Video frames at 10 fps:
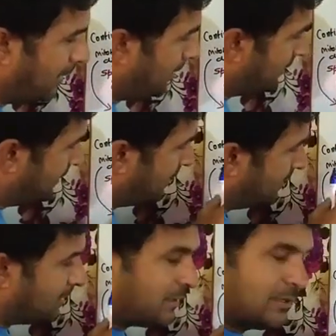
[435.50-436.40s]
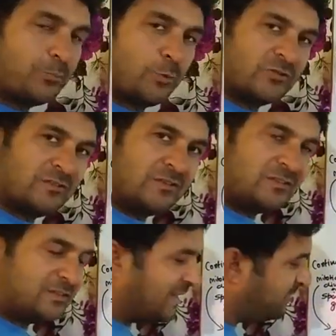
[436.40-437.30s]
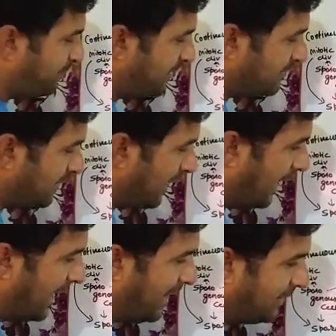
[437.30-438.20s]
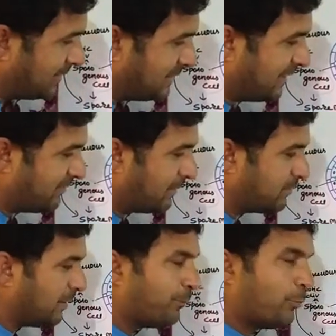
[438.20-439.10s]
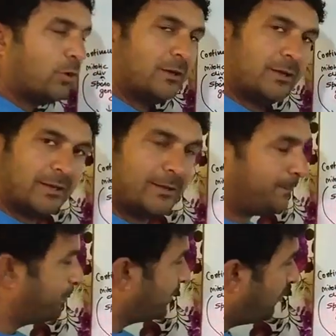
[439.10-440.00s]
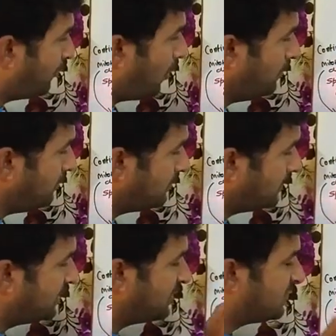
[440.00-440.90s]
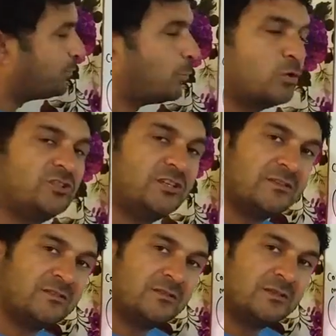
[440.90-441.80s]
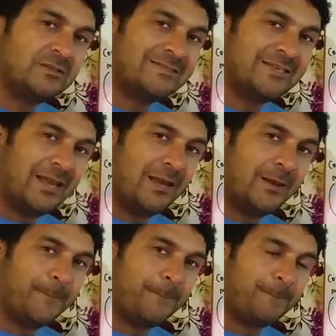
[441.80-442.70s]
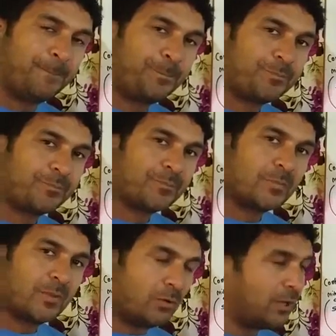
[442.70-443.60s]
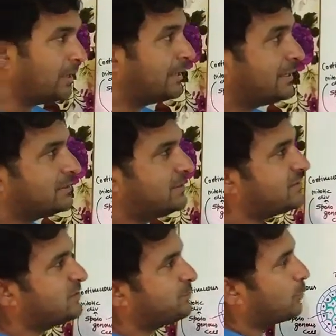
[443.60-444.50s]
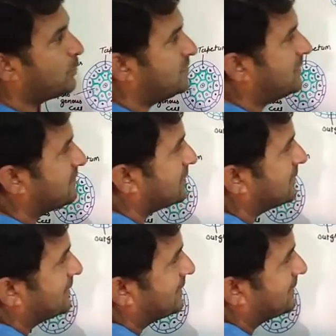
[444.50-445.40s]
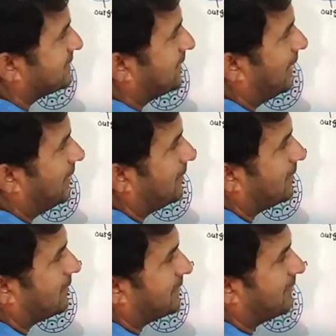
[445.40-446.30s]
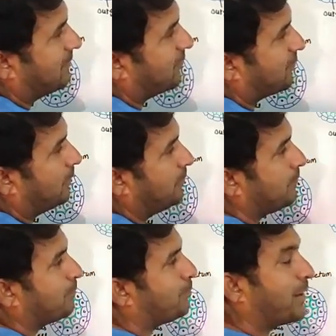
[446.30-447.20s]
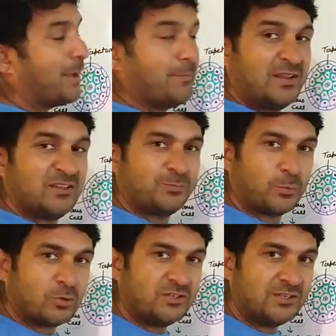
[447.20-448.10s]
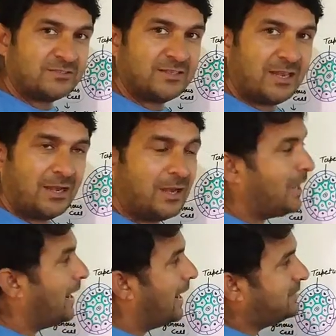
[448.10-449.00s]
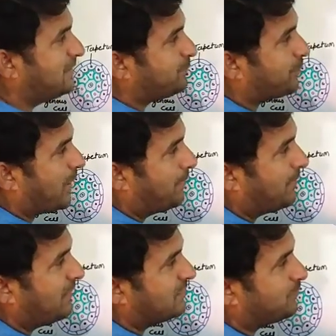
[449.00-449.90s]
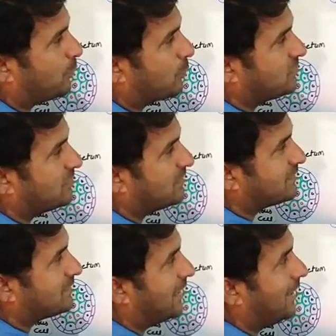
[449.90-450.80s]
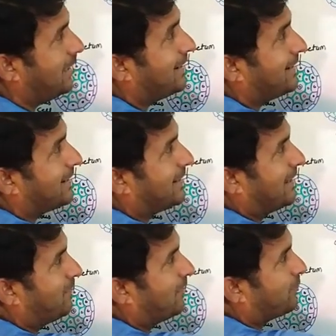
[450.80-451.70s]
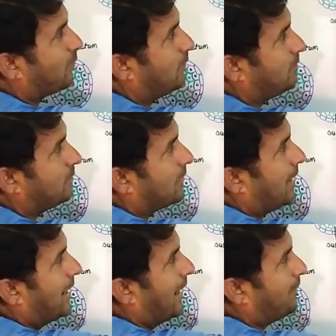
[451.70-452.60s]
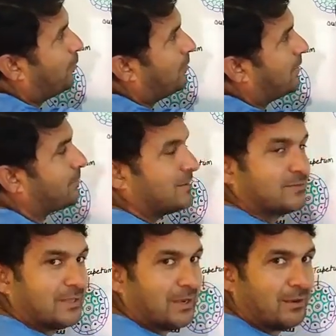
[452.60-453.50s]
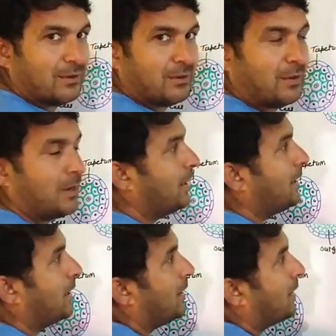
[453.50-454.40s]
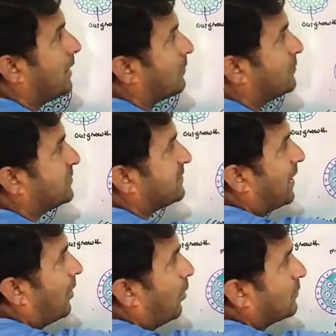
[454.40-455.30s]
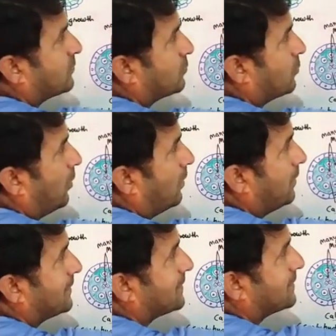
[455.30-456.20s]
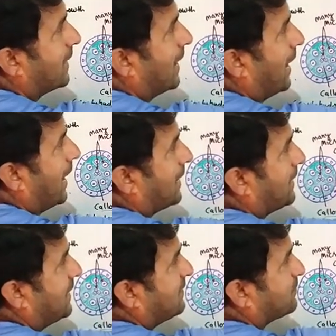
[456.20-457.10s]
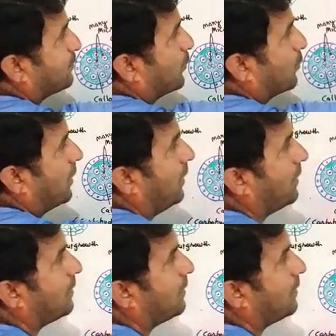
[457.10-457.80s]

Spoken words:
the processes takes place and develop the pollen grain from sporogenous cell. Okay, this sporogenous cell develop from primary sporogenous cell, and this primary sporogenous cell develop from hypodermal cell, which is also called the archisporal